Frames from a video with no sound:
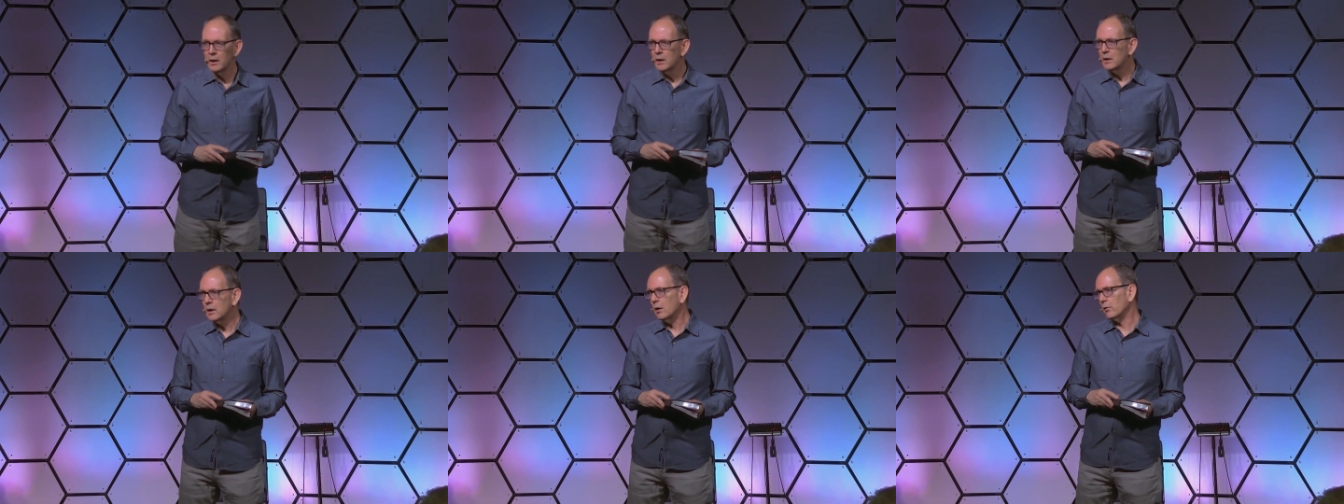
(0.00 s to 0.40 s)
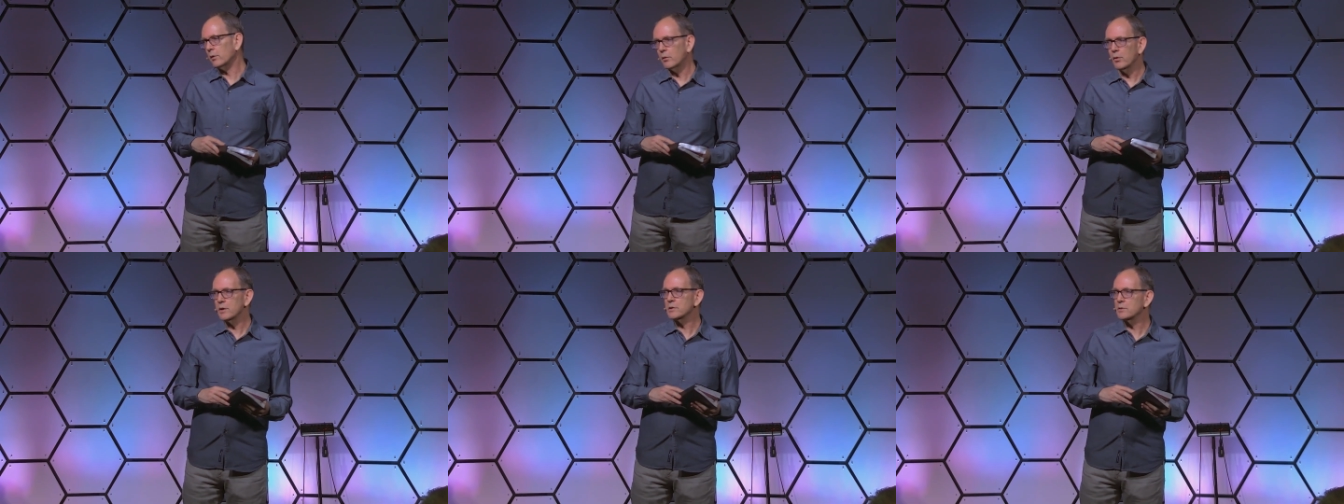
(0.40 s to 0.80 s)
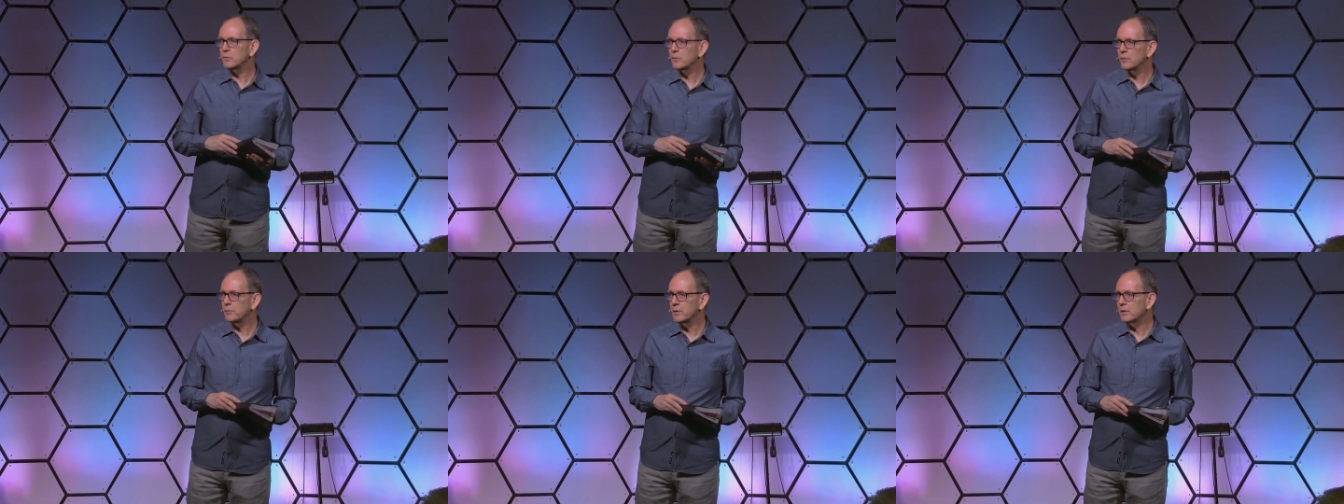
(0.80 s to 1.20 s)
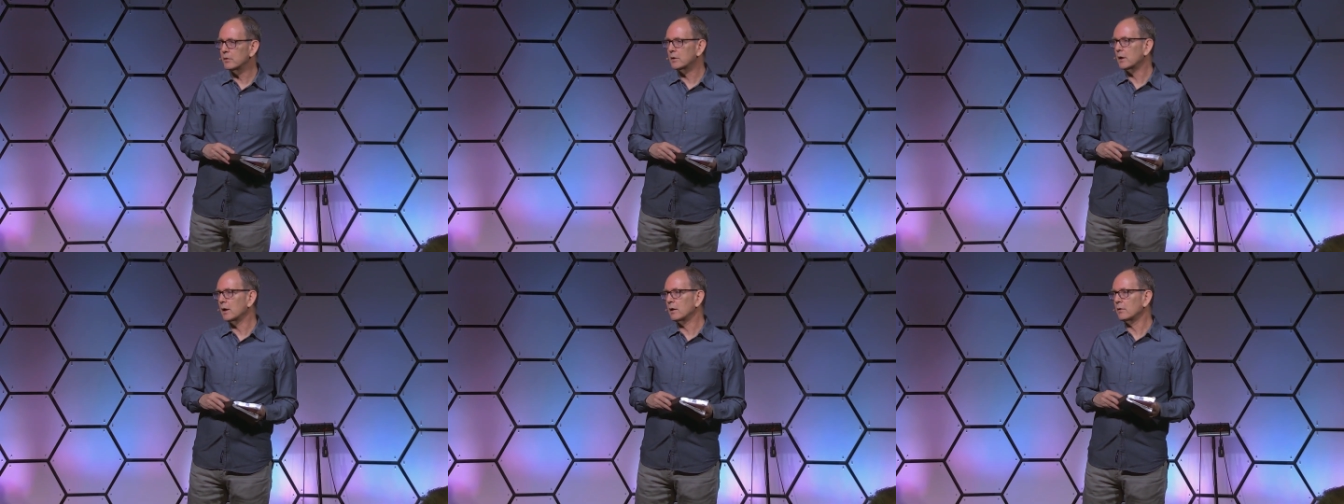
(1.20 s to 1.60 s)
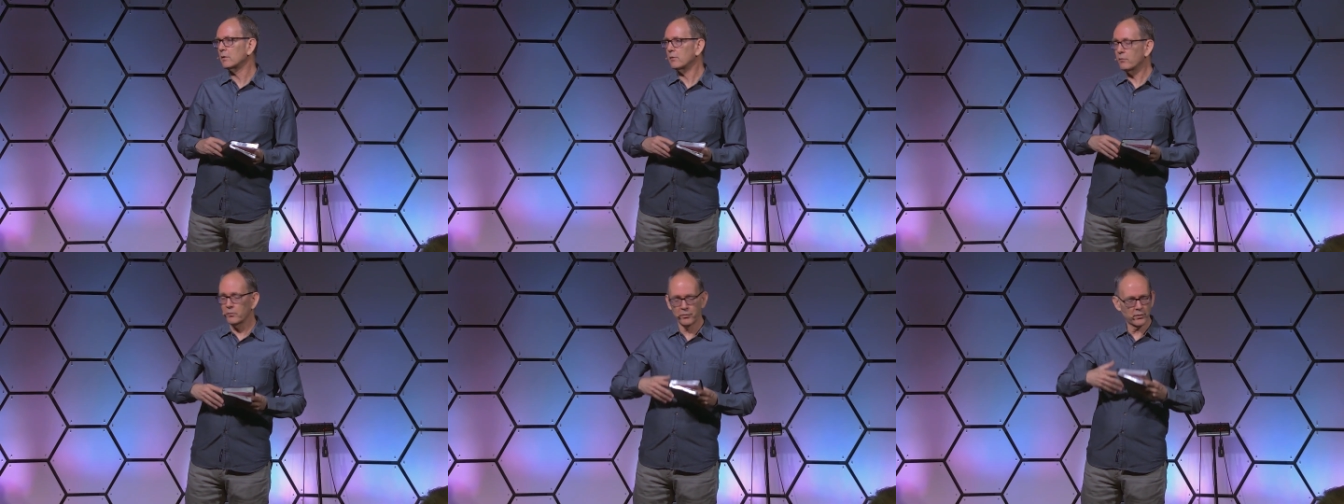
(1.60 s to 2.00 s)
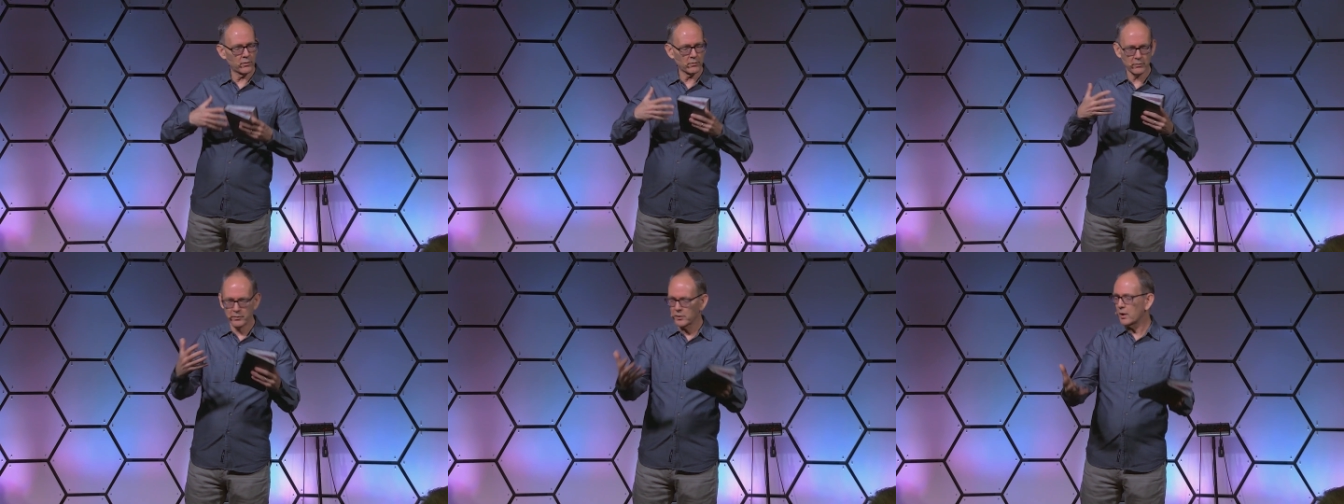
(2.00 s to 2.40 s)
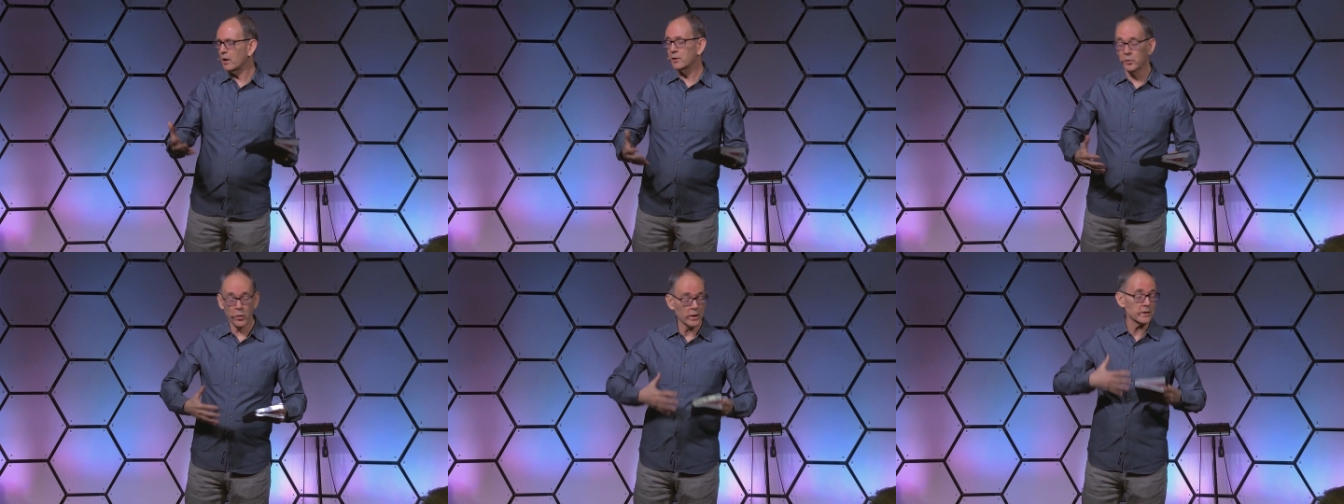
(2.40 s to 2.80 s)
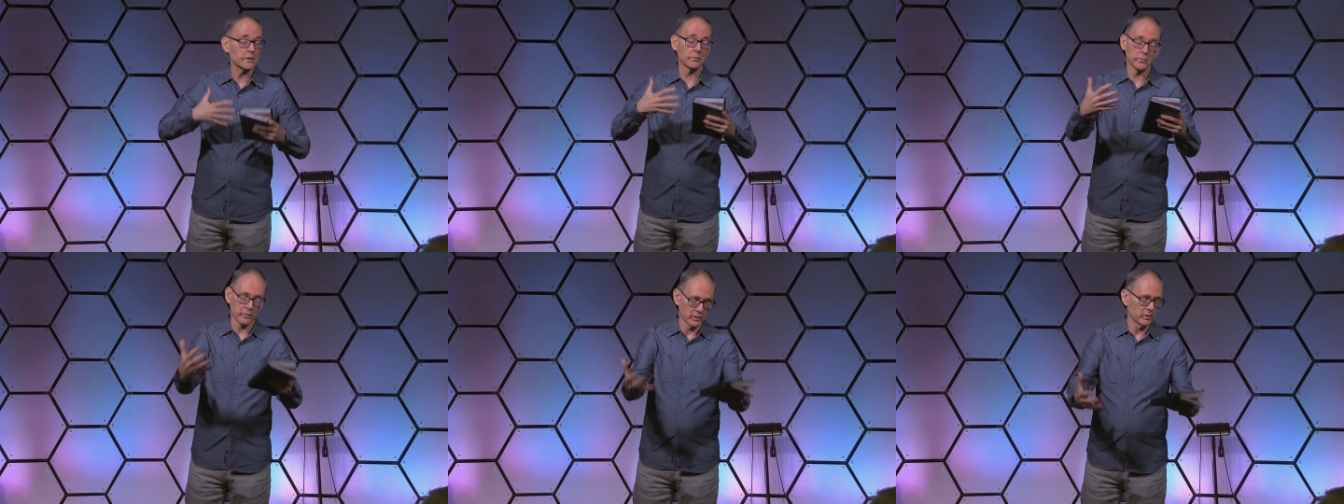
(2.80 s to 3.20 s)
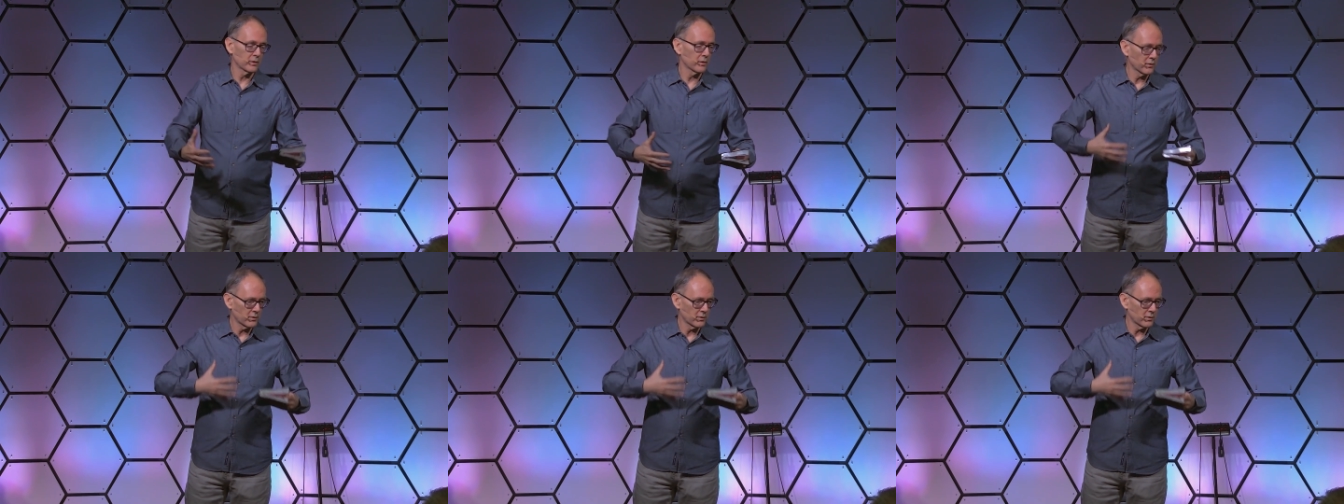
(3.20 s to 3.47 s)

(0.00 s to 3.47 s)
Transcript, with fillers: Now, the question would be okay, the, the, unquestionably,